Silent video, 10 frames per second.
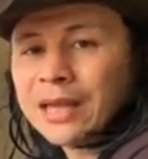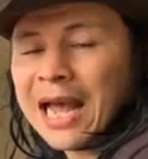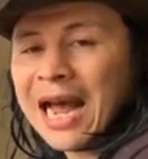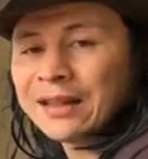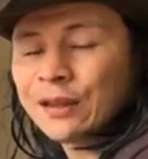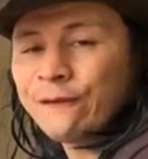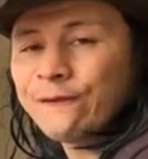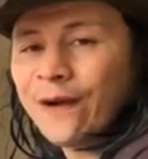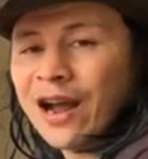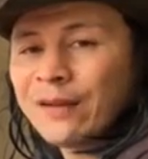Add the
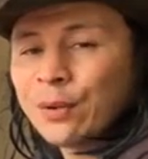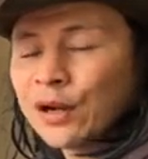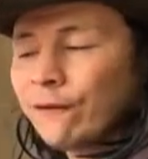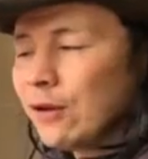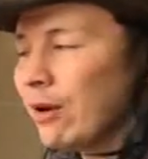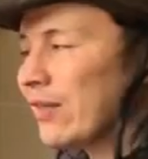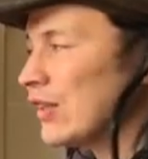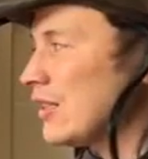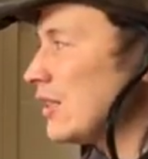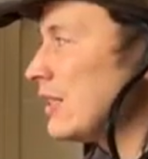5 block. If you add the
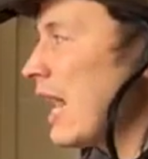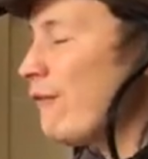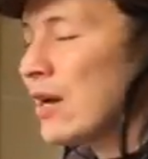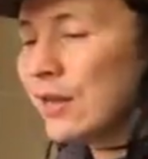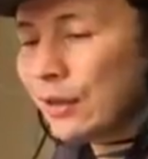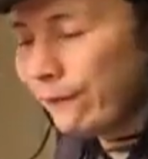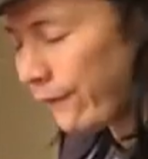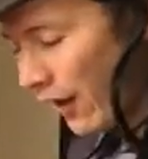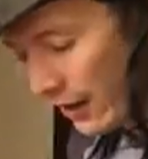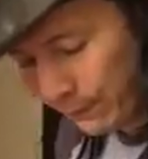7 and the
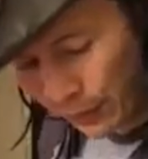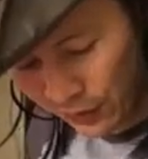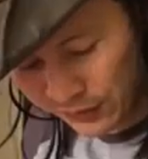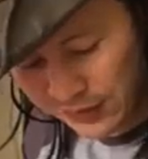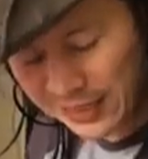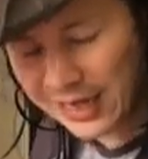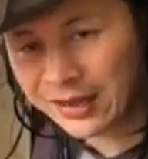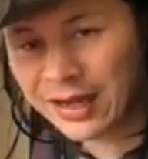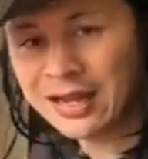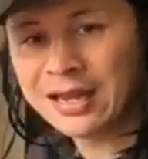5 block
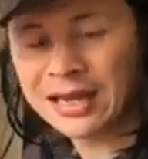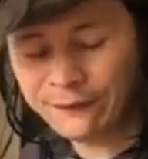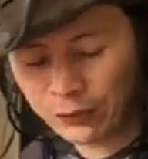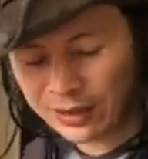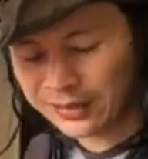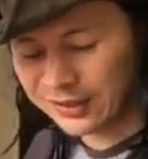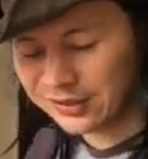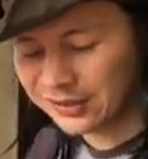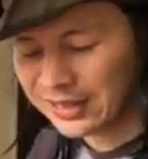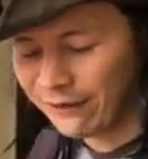together, if you add the
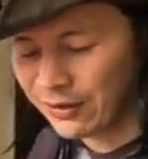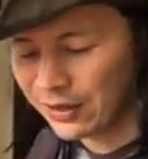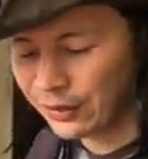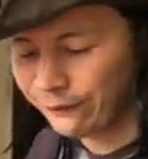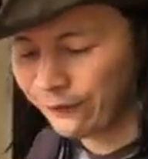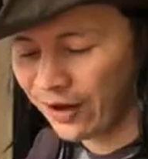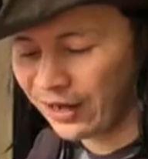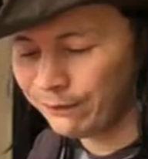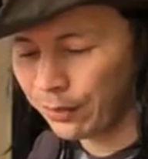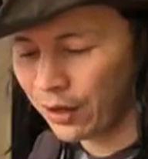7 and the
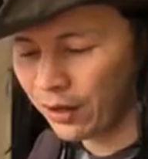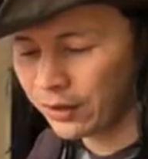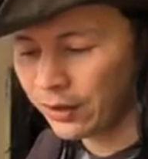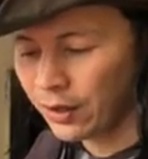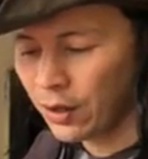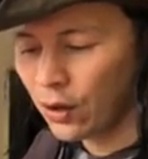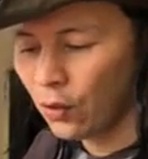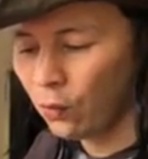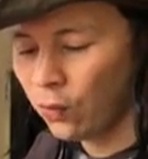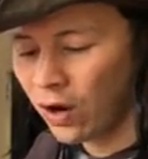5 block,
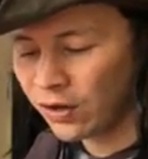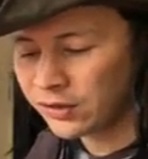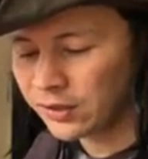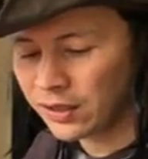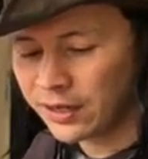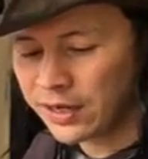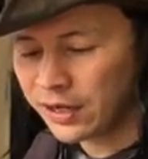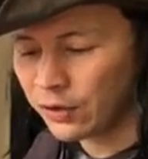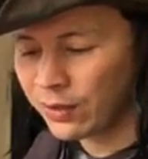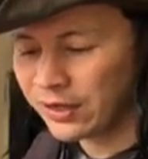what are you
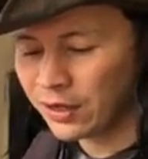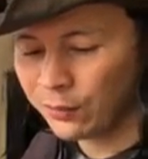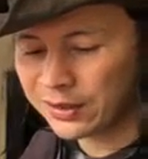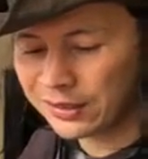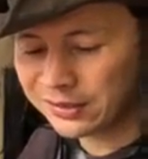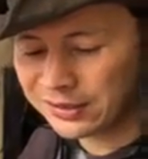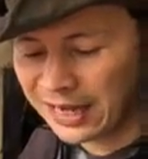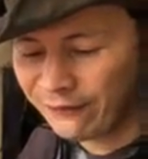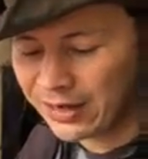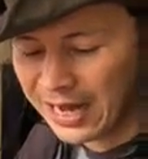going to end up with? The
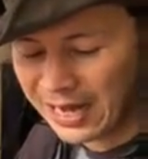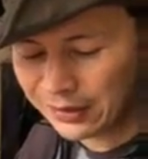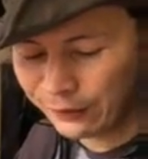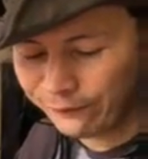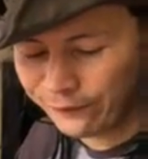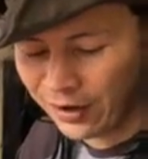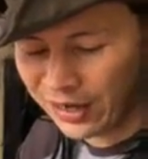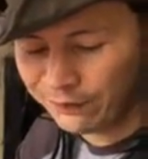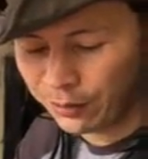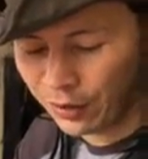7 add the
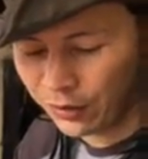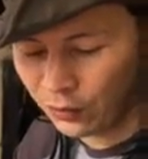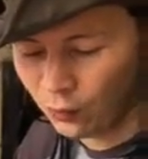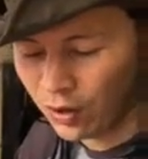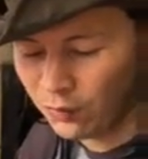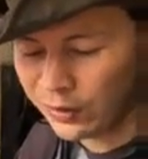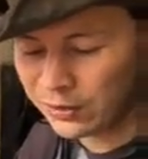5 block. What will